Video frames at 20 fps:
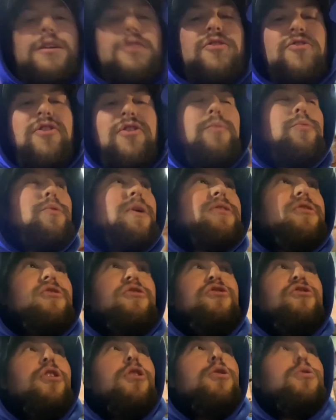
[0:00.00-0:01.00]
So we're at the
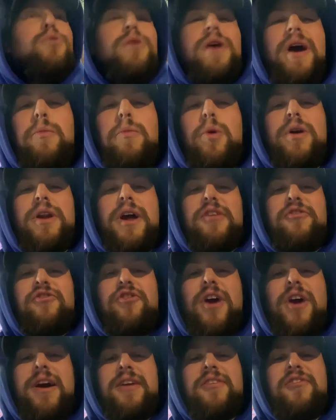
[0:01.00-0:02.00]
show Have One Eye
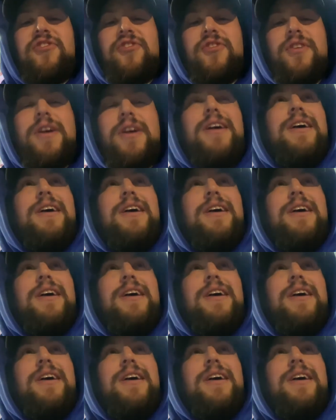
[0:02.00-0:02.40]
Jacks.